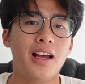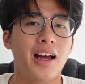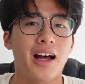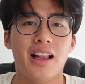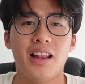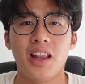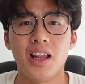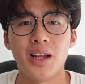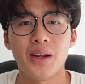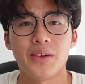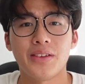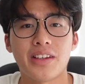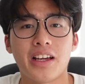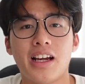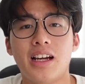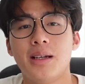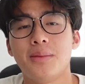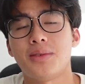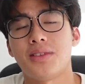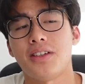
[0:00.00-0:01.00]
A lot of
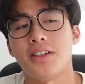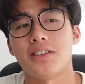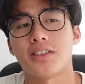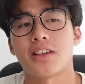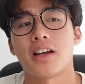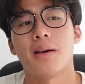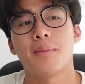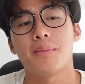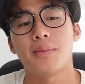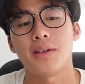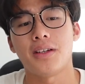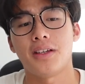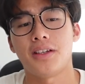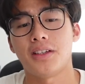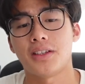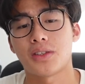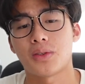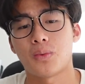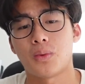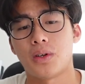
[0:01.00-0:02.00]
times these
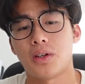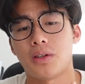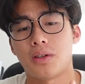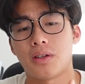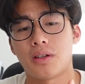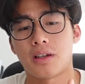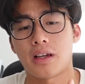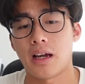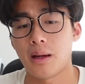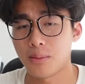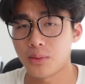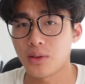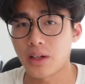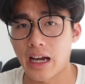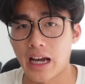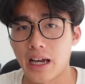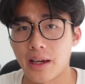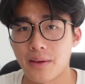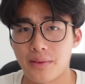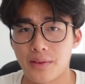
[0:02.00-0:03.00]
companies would come to
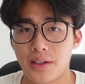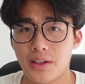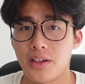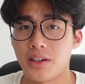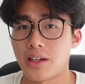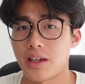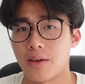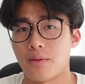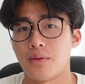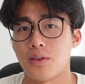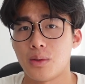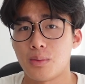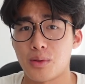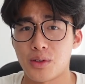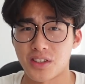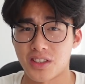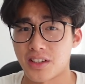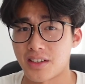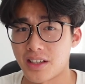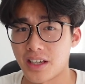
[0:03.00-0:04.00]
Ivey to give you
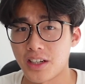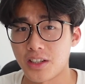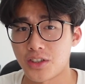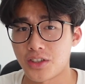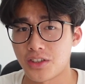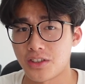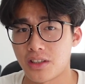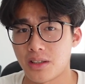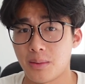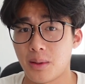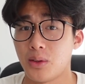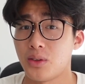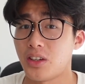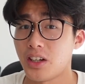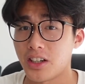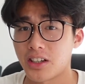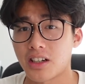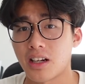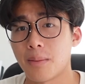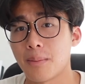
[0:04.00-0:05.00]
presentations about
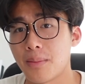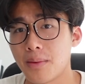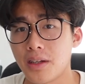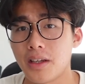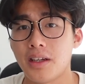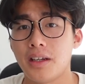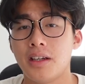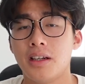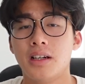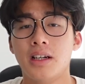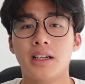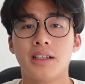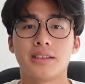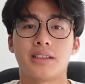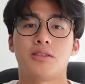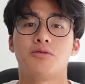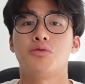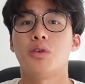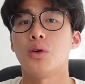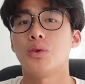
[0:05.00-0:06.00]
their company,
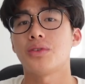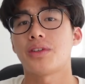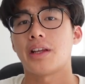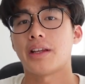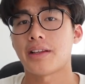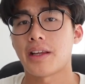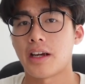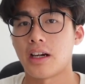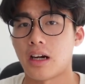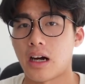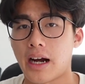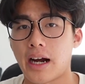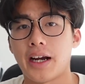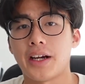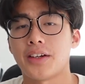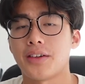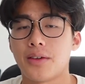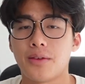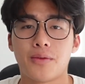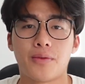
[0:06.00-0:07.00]
the roles that they're
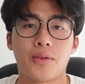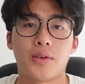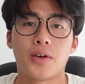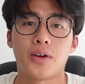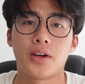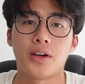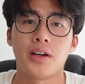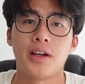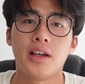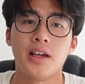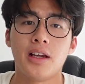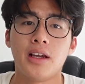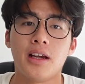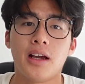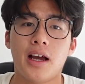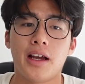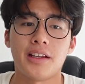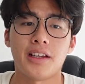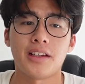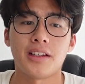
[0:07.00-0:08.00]
hiring for.
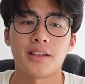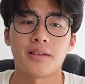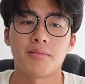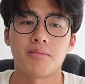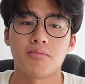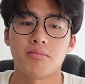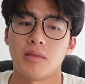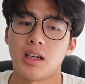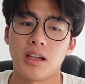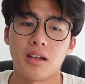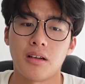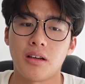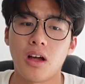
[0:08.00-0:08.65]
I think it